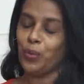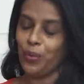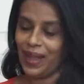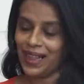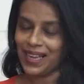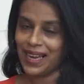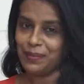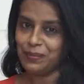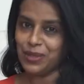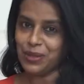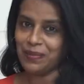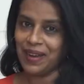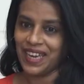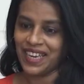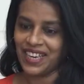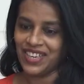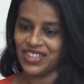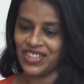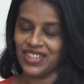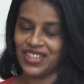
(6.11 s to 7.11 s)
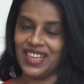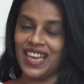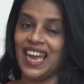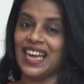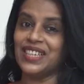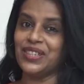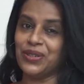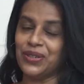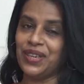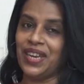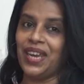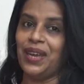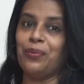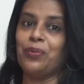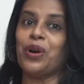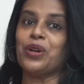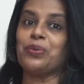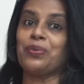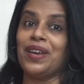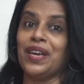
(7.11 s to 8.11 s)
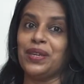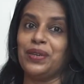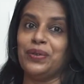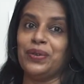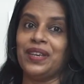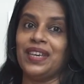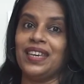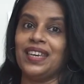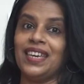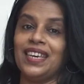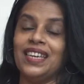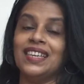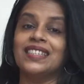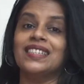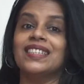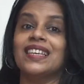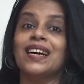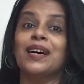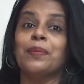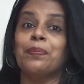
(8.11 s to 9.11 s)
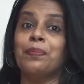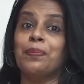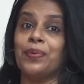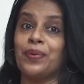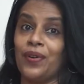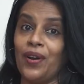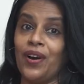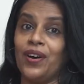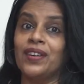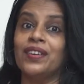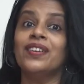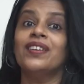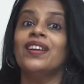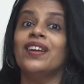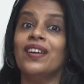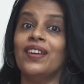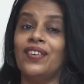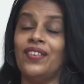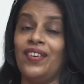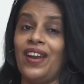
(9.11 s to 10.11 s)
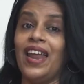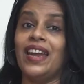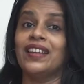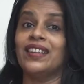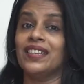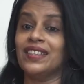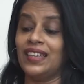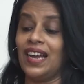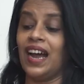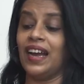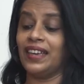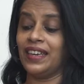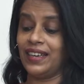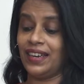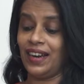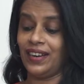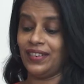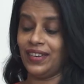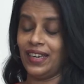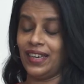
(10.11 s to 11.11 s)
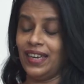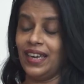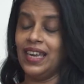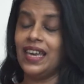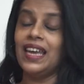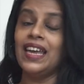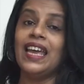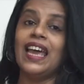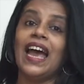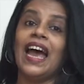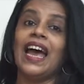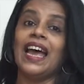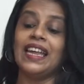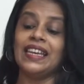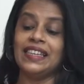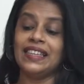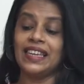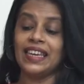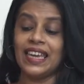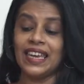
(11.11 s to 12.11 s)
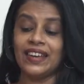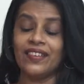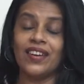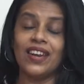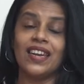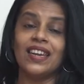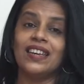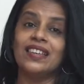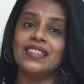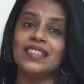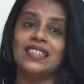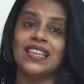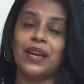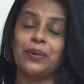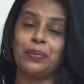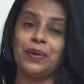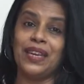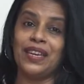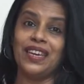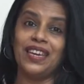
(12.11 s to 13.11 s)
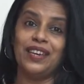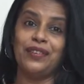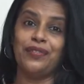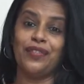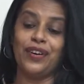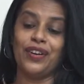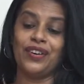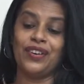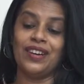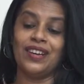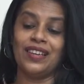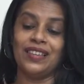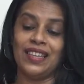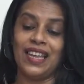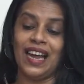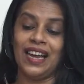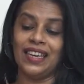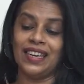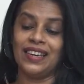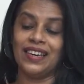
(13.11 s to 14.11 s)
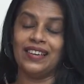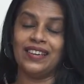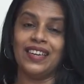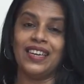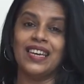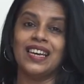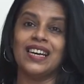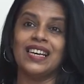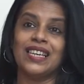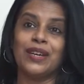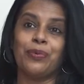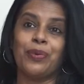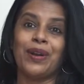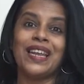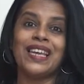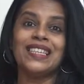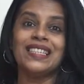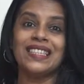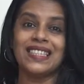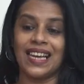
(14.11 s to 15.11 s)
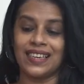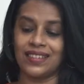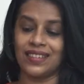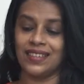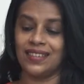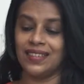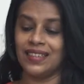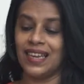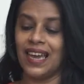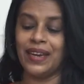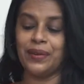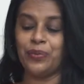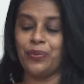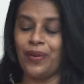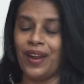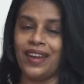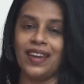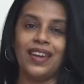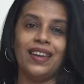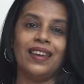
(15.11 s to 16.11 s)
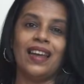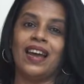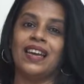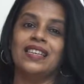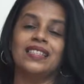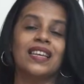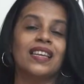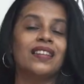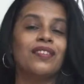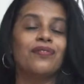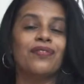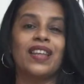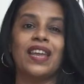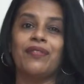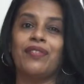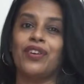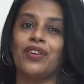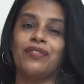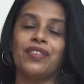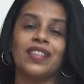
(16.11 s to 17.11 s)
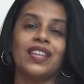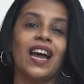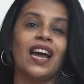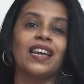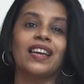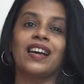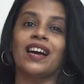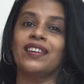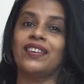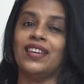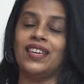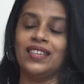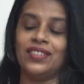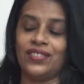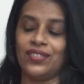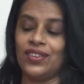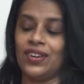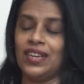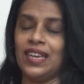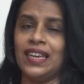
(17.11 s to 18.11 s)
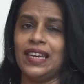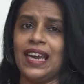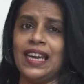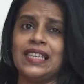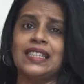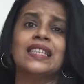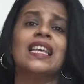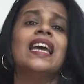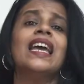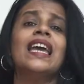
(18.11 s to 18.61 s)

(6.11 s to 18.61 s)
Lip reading: Welcome to my kitchen, and today what we are doing is a prawn red Thai curry. And the ingredients that we need for a Thai curry are very subtle and very nice, and the flavor of a Thai curry is really nice,